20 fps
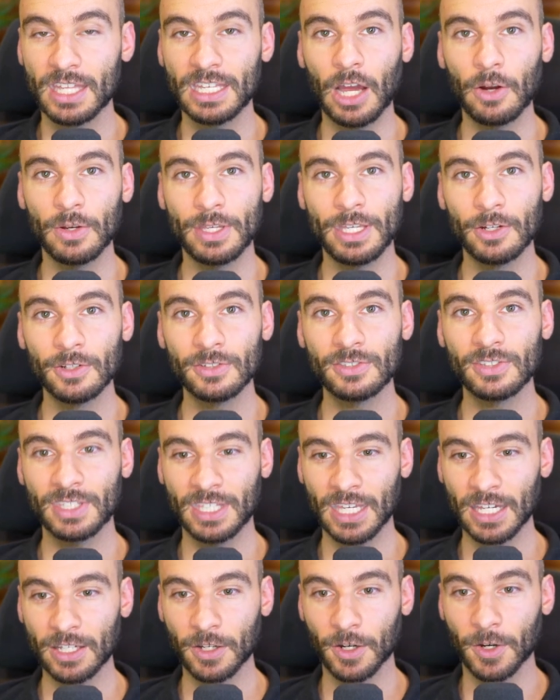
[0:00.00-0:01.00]
Now, here's the
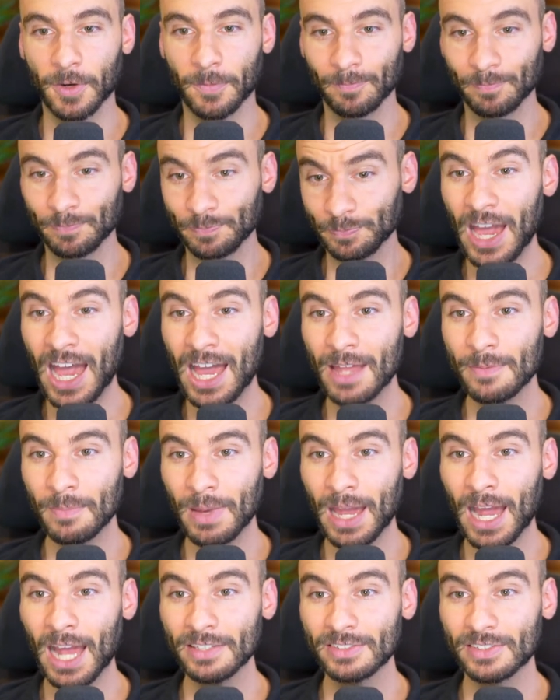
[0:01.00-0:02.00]
kicker. Fat
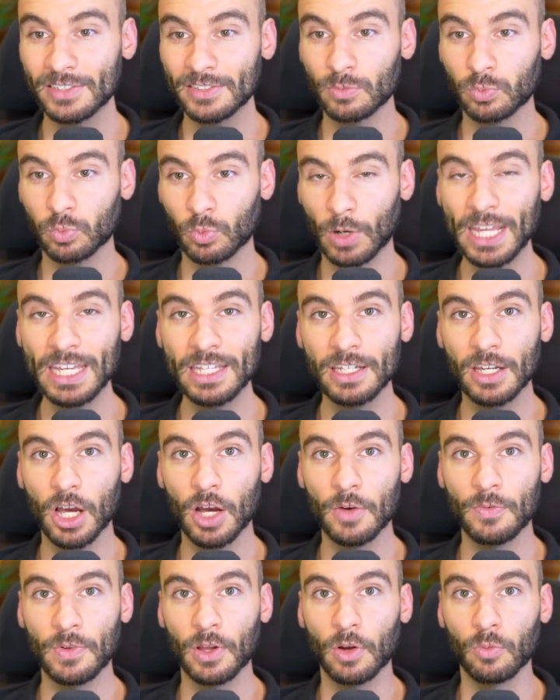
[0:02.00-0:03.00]
mass's rate
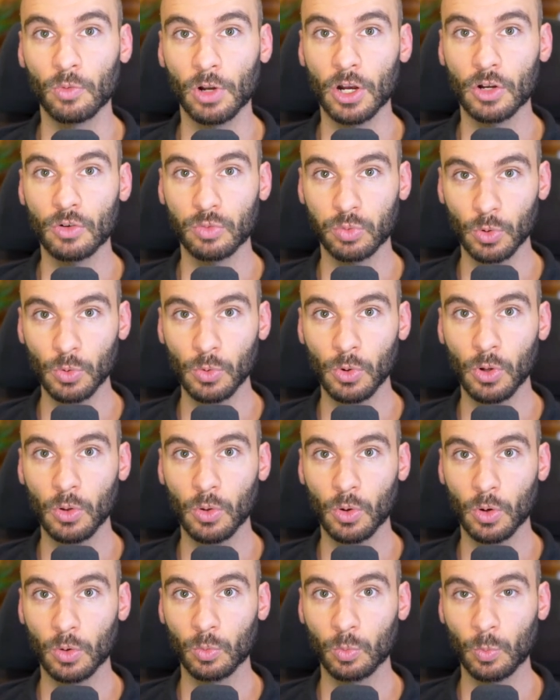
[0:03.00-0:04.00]
of
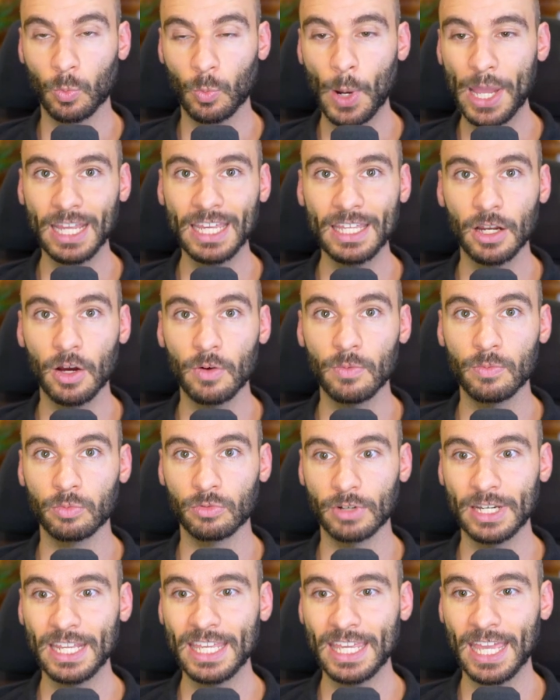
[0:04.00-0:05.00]
accrual or rate of
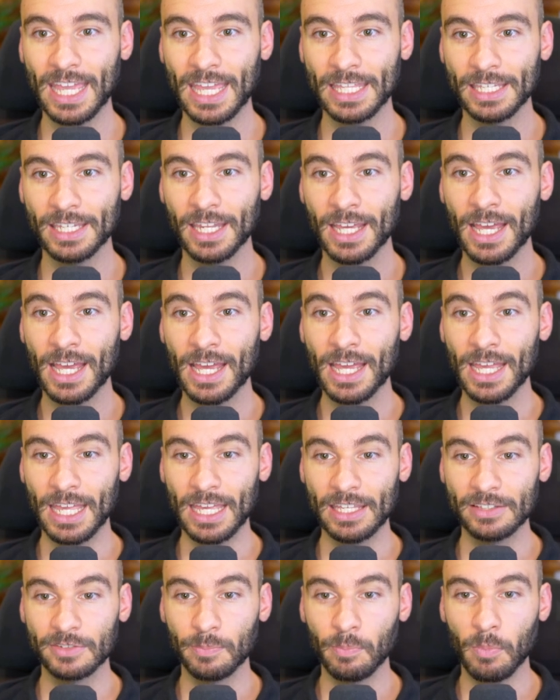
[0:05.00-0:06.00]
regain
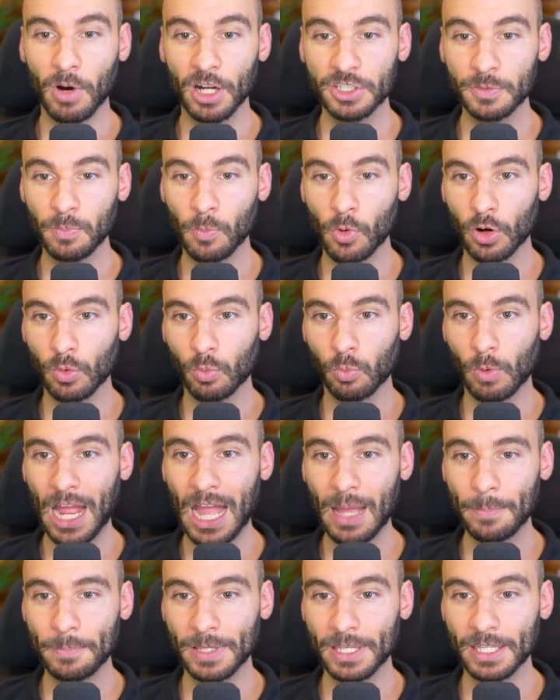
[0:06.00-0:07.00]
is much more
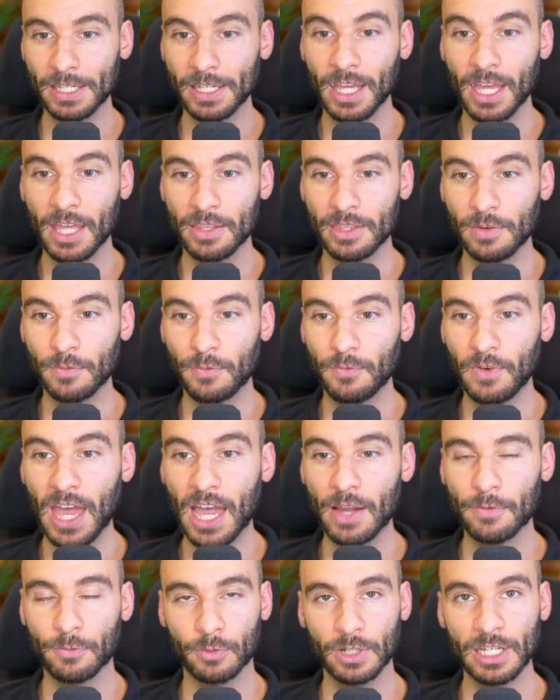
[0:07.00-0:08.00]
rapid than
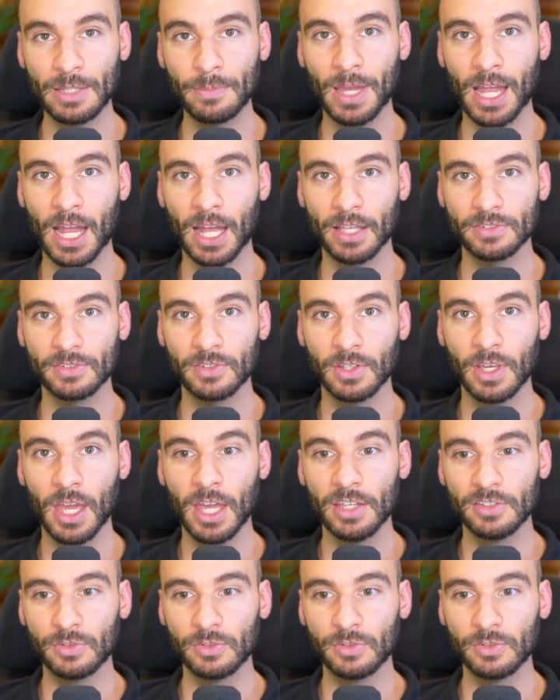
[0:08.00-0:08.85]
fat-free mass.